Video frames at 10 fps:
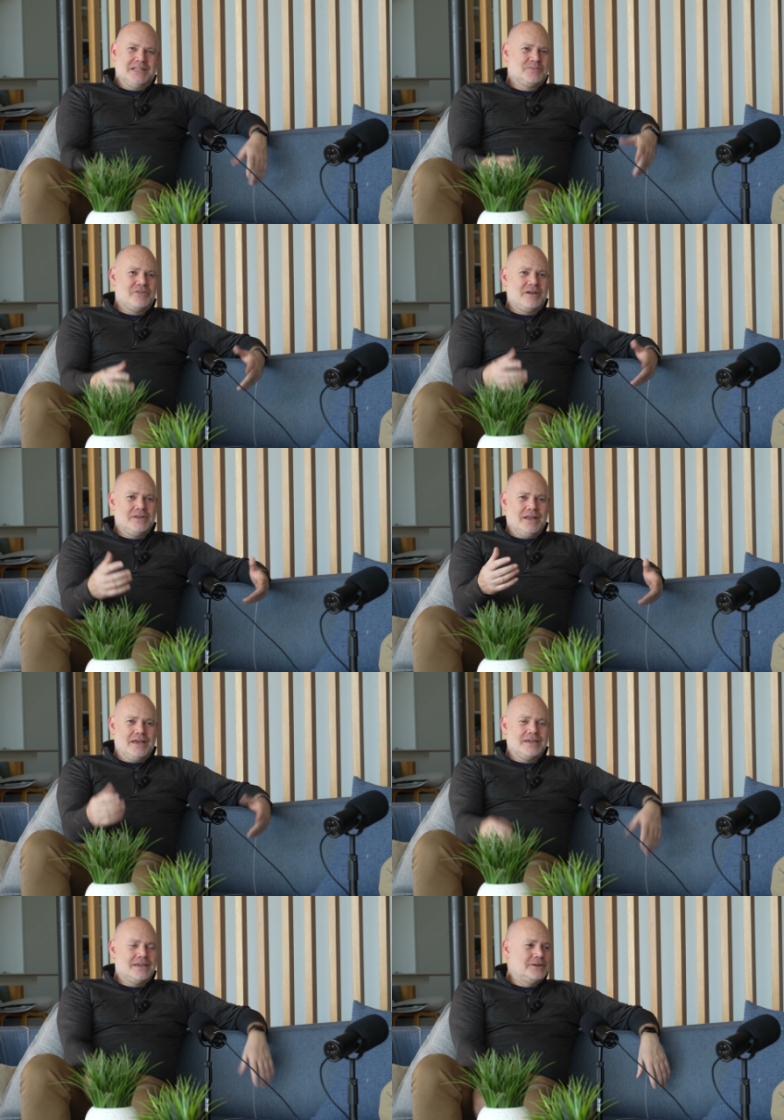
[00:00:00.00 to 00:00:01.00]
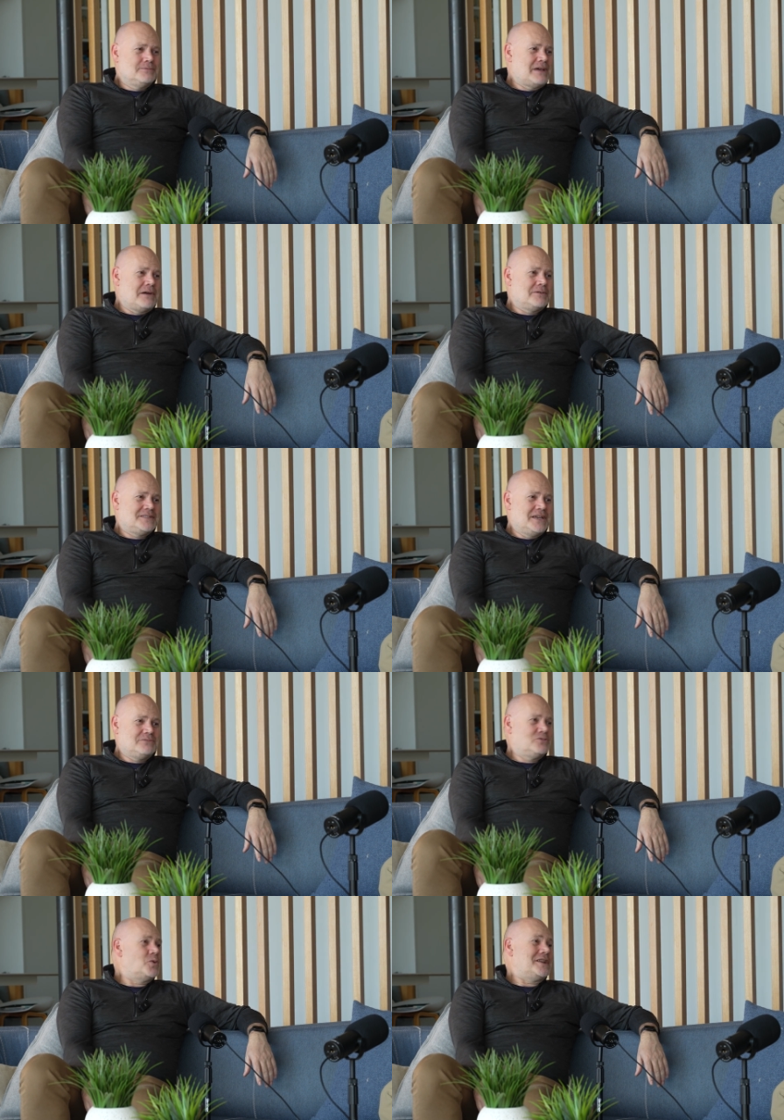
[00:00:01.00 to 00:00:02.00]
it's probably like, I would say
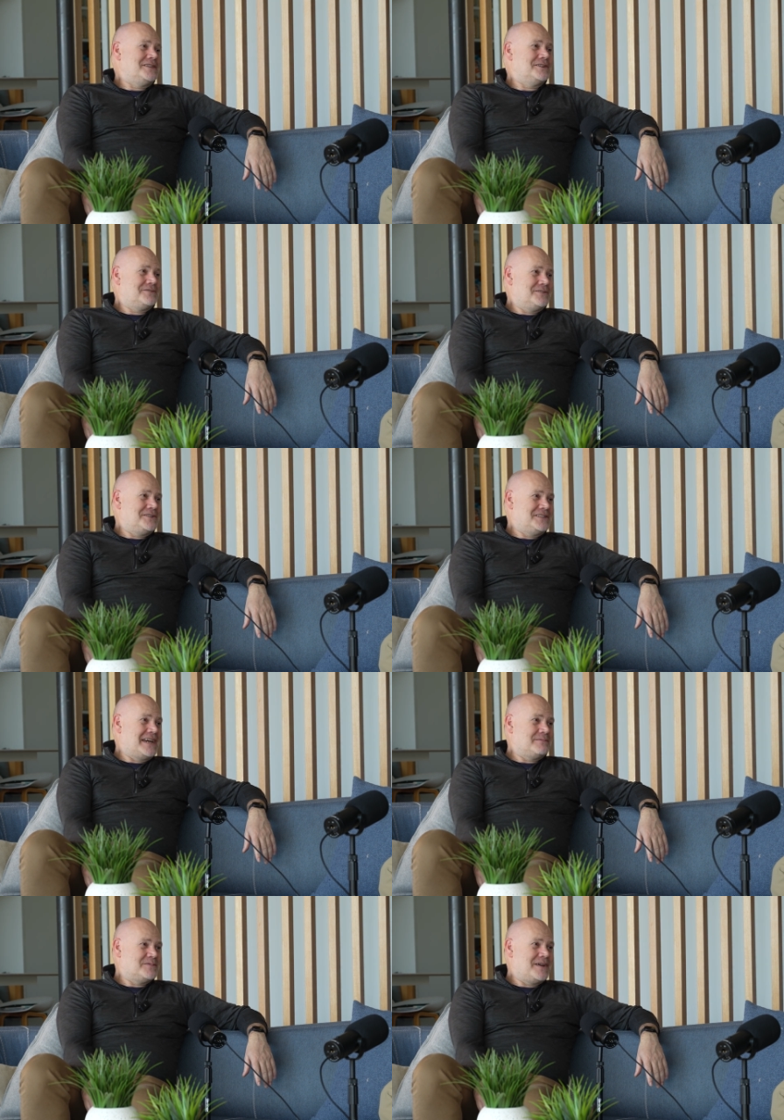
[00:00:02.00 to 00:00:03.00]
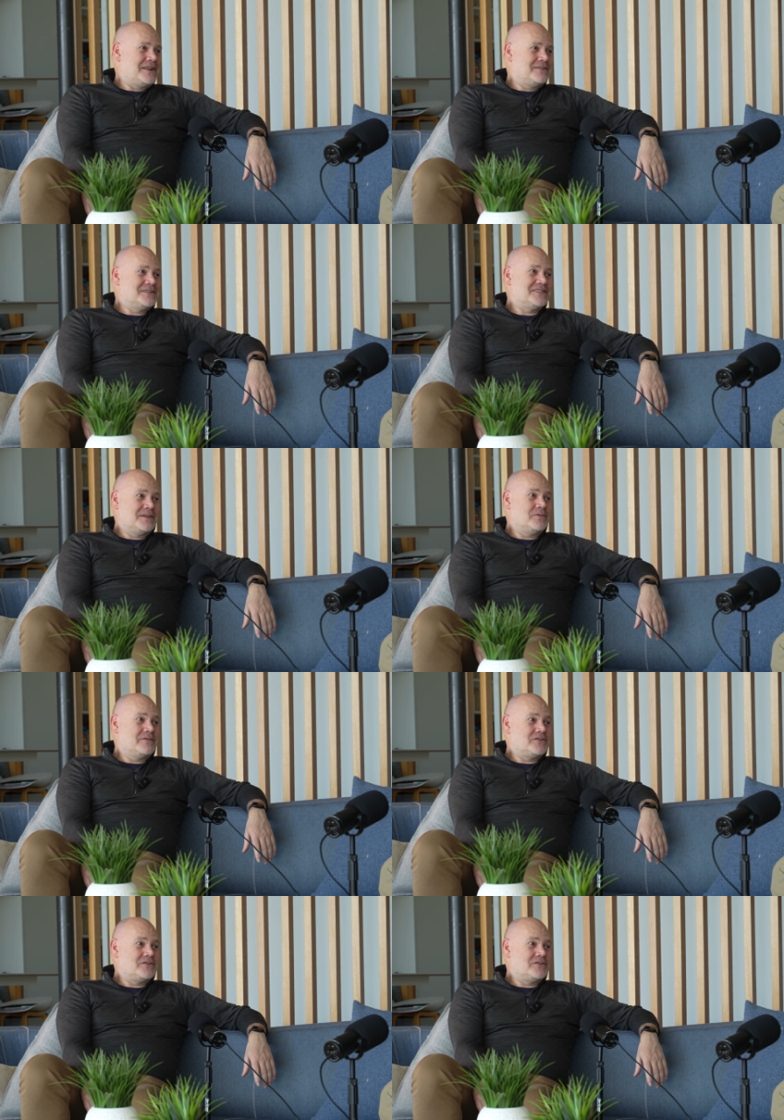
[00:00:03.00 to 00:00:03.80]
20 or 30 times better than some of